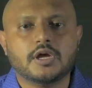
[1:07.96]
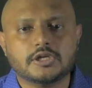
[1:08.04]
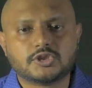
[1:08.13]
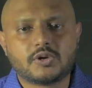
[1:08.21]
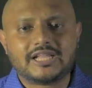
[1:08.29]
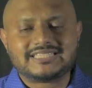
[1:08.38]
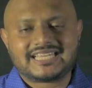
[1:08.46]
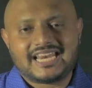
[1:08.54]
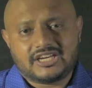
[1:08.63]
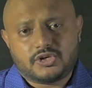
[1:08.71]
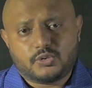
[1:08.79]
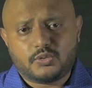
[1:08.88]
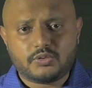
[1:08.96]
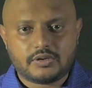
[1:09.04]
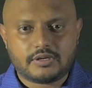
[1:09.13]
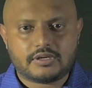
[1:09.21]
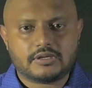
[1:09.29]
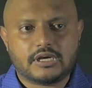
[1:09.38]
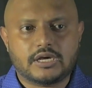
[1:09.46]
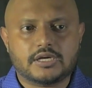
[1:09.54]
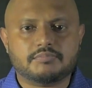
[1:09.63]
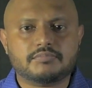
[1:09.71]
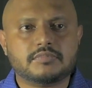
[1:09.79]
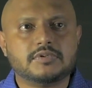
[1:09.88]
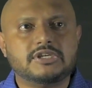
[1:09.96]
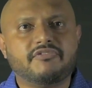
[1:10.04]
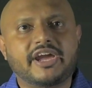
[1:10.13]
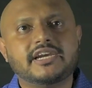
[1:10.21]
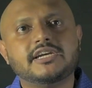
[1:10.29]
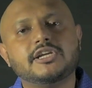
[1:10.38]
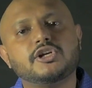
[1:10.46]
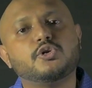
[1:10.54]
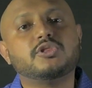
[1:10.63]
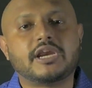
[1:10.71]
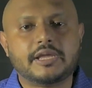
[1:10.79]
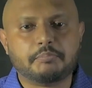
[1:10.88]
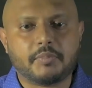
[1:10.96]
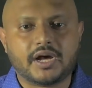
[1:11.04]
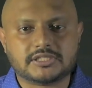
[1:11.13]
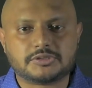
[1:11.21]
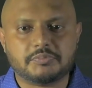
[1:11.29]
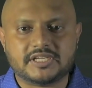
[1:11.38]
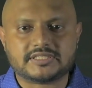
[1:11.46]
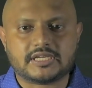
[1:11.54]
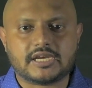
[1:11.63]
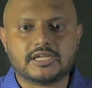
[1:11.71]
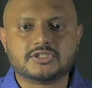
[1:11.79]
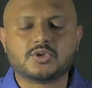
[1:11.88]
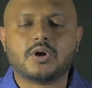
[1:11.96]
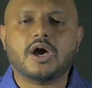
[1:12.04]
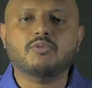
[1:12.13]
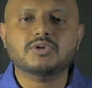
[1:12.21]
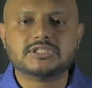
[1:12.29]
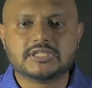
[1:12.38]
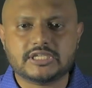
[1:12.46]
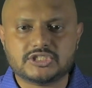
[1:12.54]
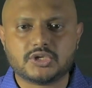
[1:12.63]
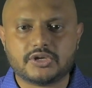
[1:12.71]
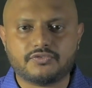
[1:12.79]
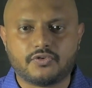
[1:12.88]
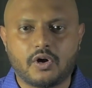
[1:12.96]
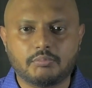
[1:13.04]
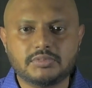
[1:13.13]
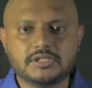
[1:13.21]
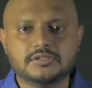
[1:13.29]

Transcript: So let's get into divide it into three parts basically. So how is the injury formed?